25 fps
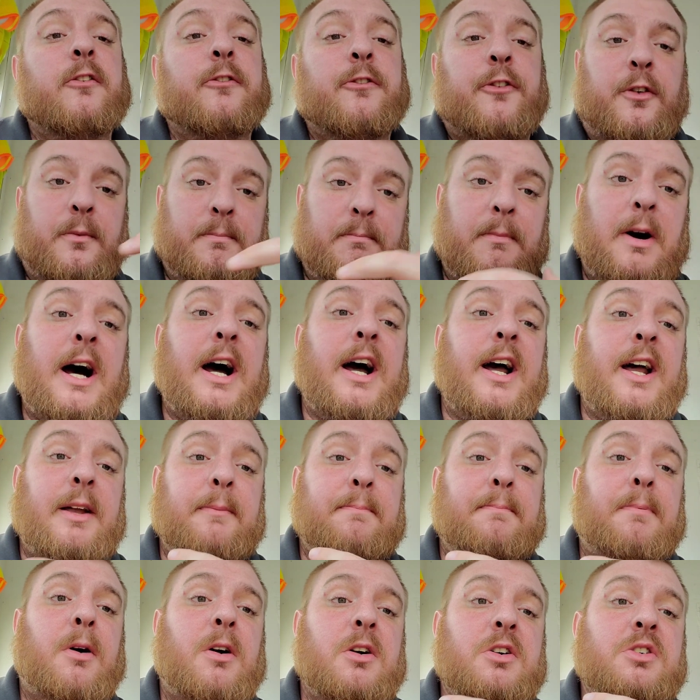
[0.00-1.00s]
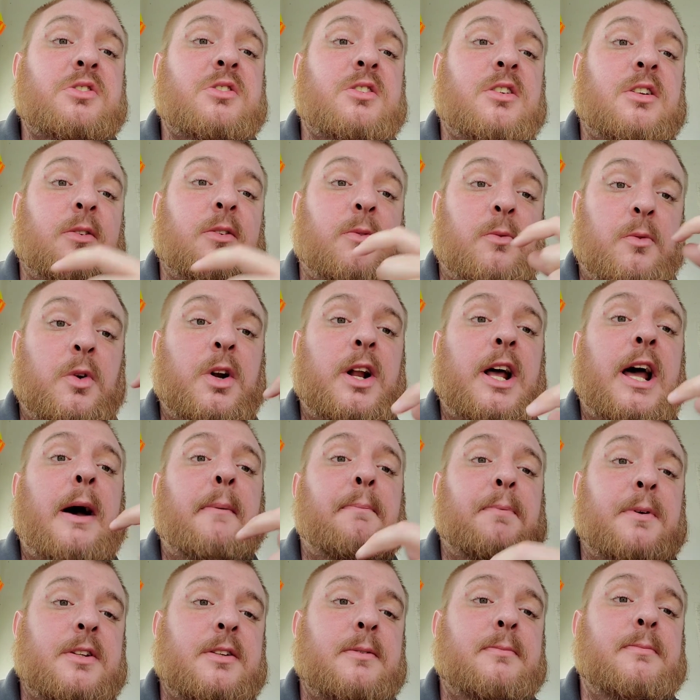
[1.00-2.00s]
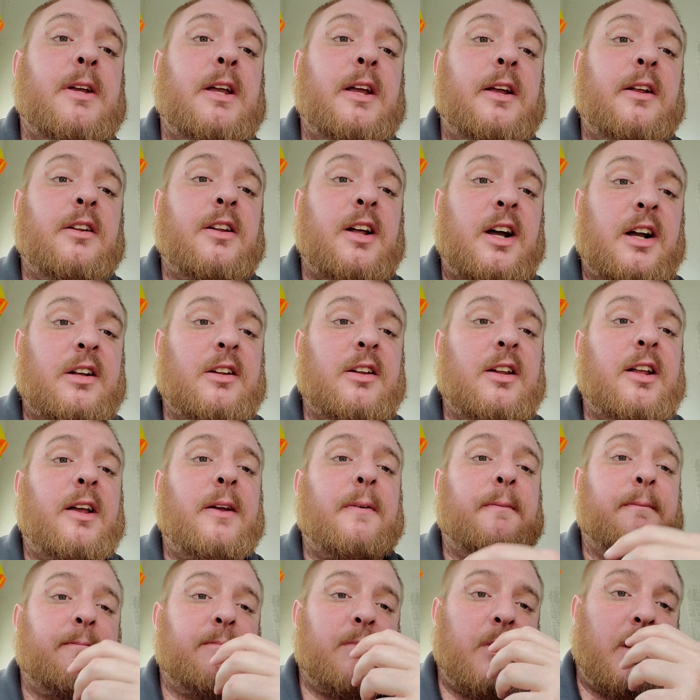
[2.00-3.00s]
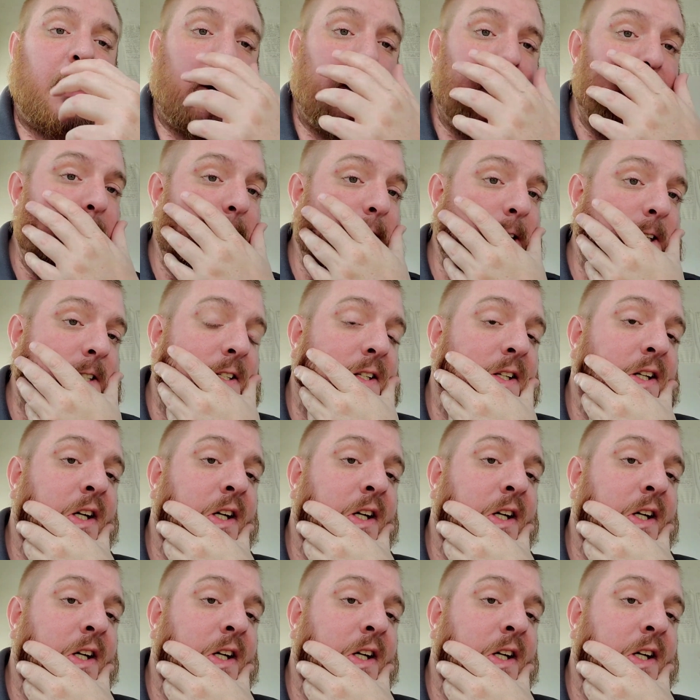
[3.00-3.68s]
for my person, what happened to me, luckily, is